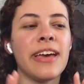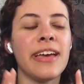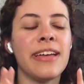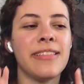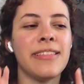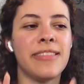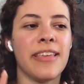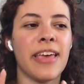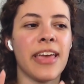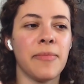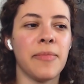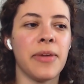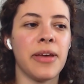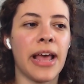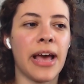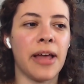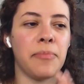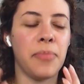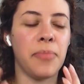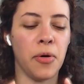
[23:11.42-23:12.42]
and Daemon
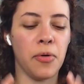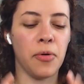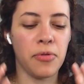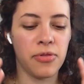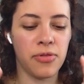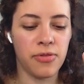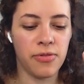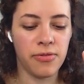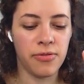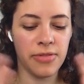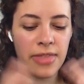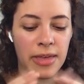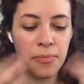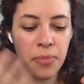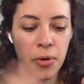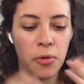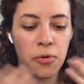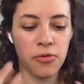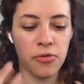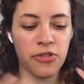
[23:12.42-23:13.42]
had both they
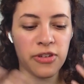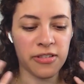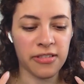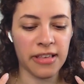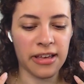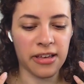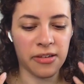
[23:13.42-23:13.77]
both just like